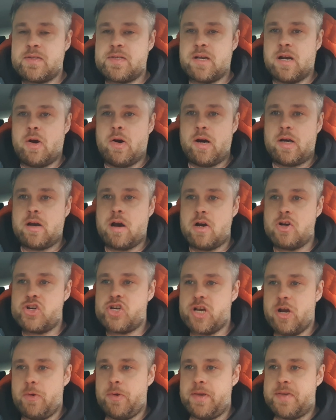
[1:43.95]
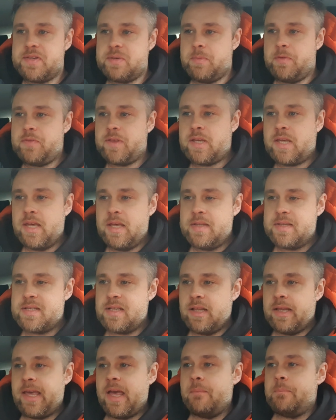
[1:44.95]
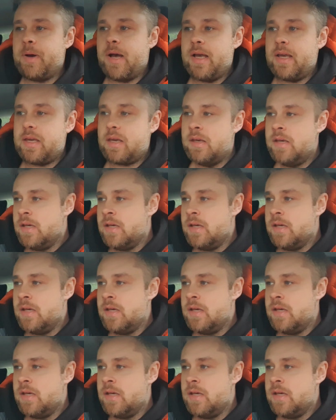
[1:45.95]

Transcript: so I can't show you some of the kit until I get back,